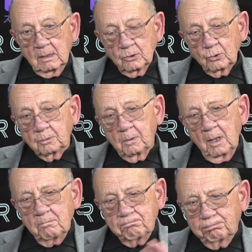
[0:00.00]
So
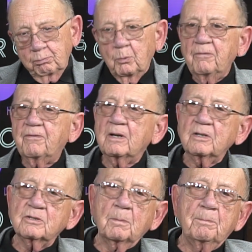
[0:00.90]
we
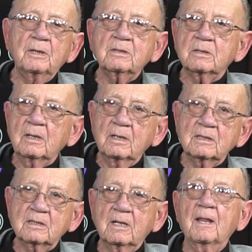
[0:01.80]
finished the pitch and
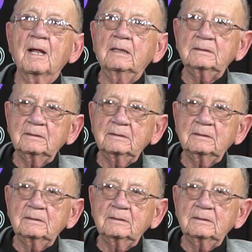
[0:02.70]
this and that.